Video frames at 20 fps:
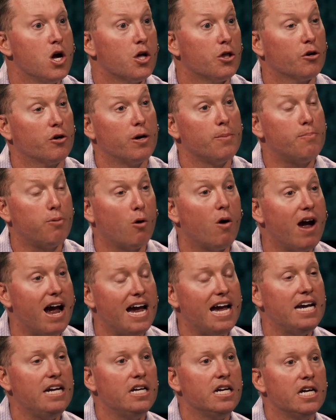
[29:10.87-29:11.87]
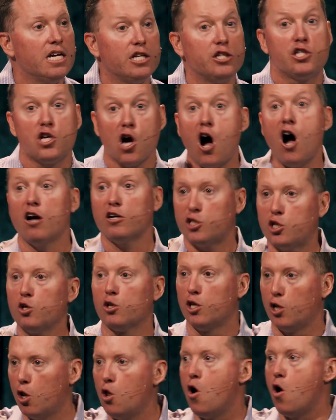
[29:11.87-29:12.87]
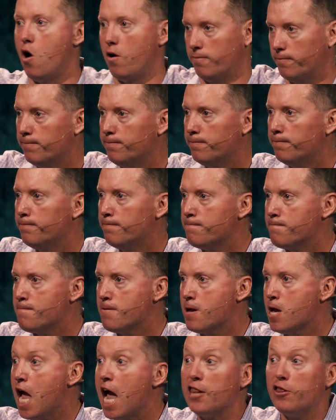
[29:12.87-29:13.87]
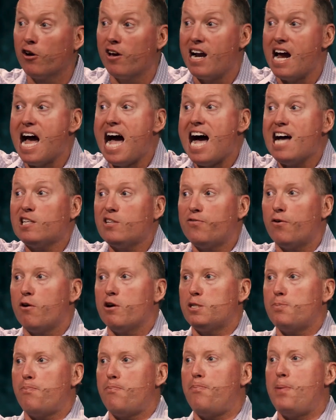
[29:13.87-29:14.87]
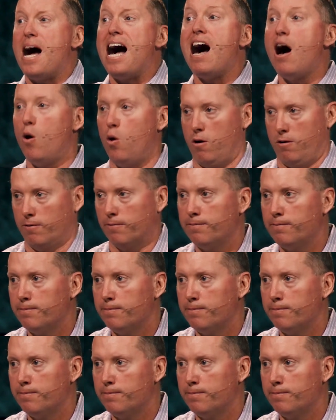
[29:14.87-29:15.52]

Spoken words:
They're going to pray and talk to the Lord, and they're going to ask for his power